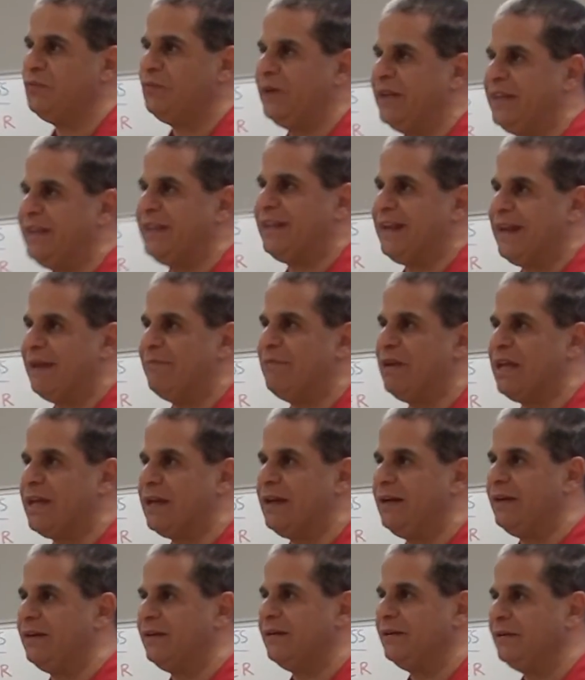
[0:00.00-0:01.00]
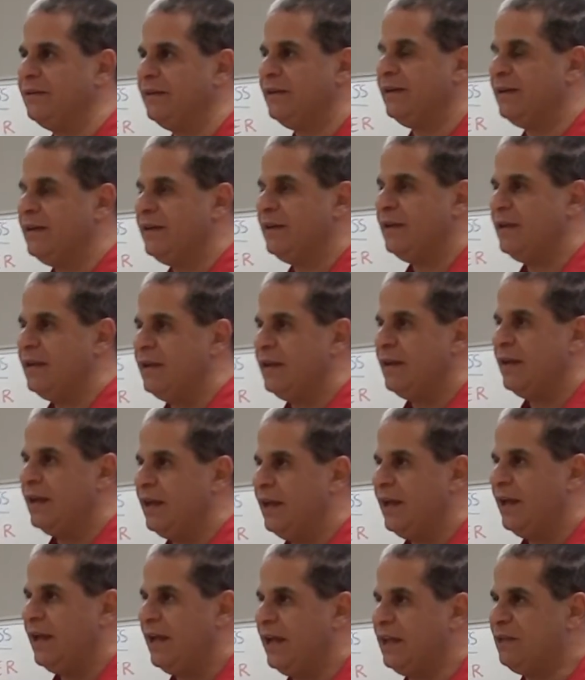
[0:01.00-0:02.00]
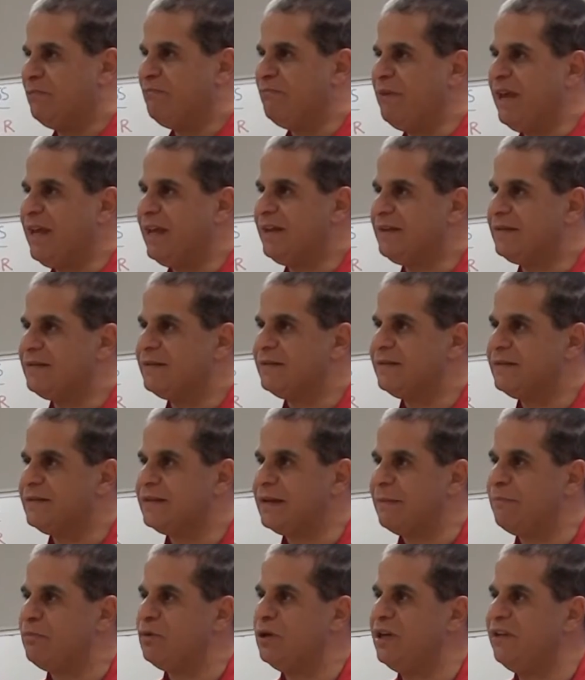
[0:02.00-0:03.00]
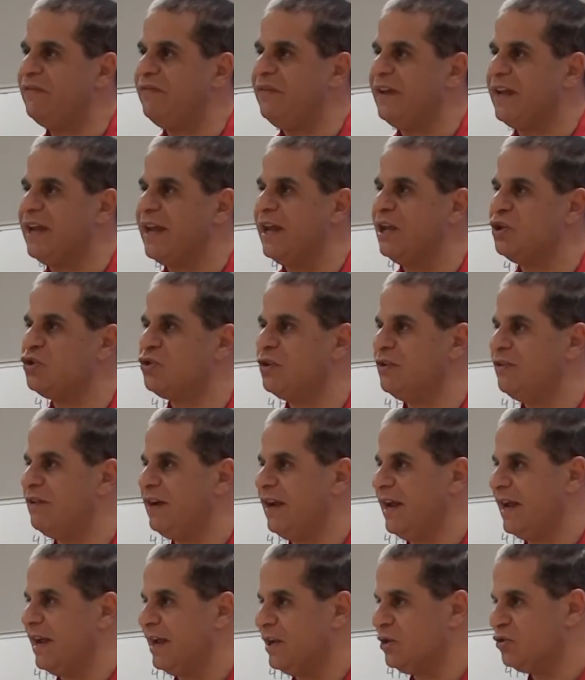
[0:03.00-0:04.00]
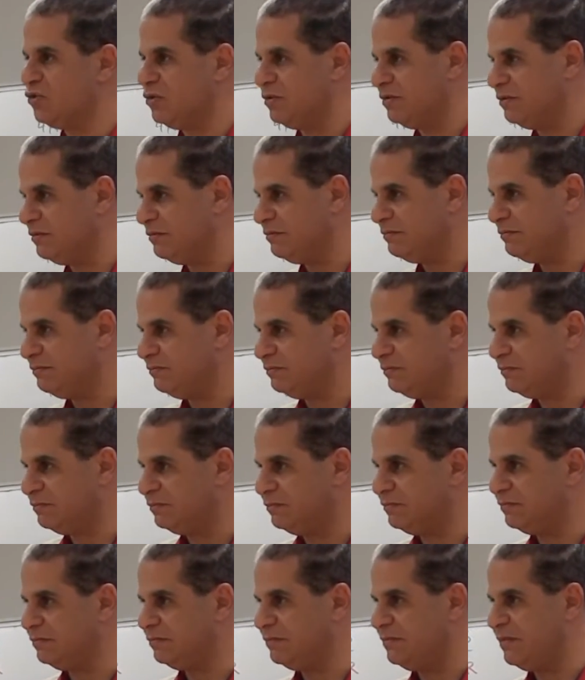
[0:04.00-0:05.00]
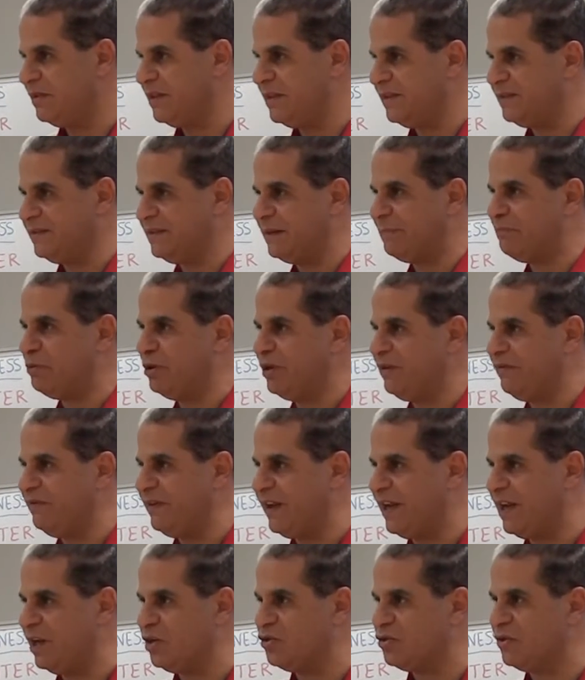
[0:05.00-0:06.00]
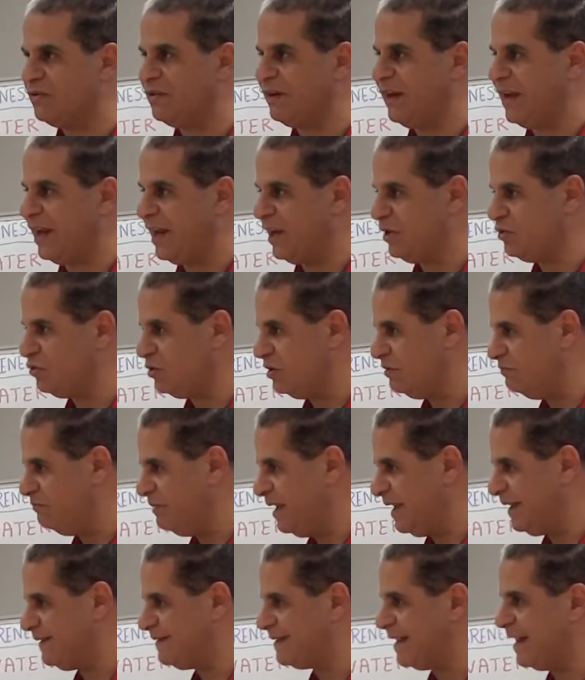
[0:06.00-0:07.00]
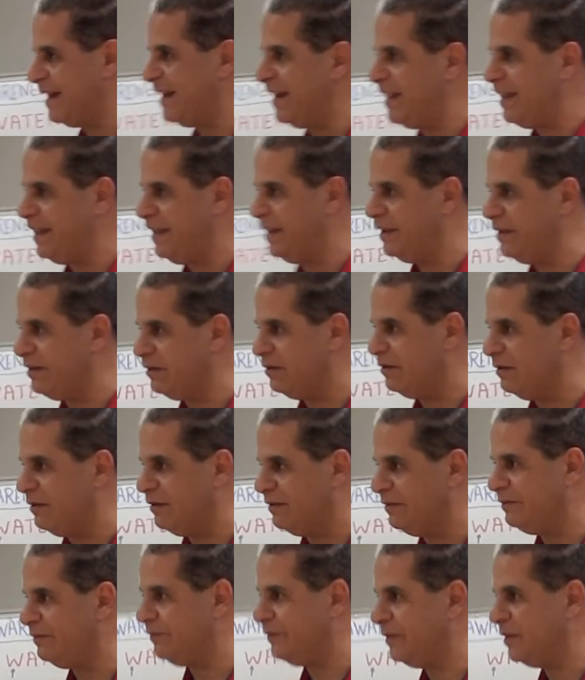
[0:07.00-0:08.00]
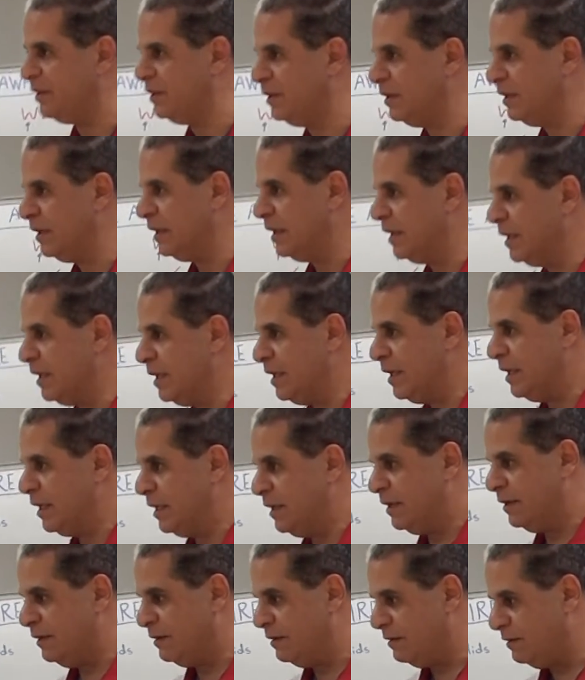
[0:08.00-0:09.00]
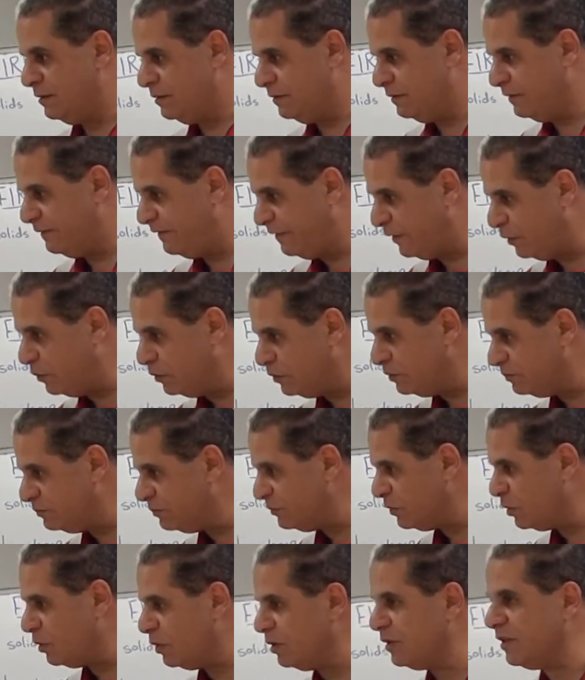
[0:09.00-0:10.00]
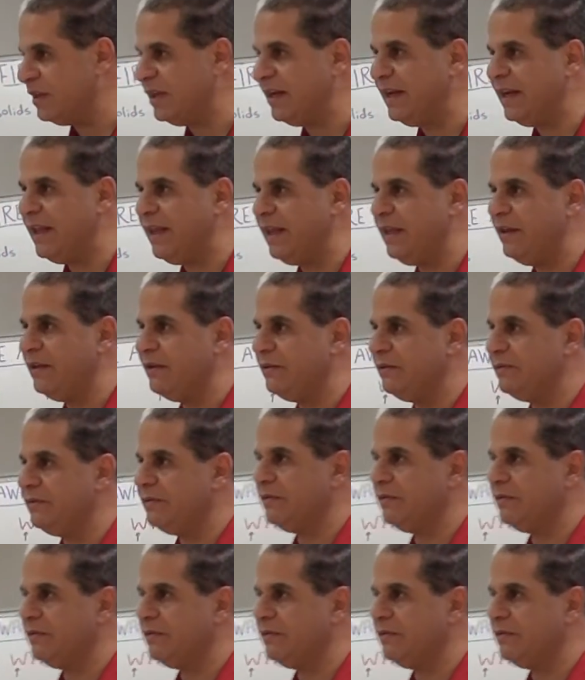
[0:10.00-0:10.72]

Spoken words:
wet chemical, it makes saponification reaction. This saponification reaction makes a layer of foam on the layer,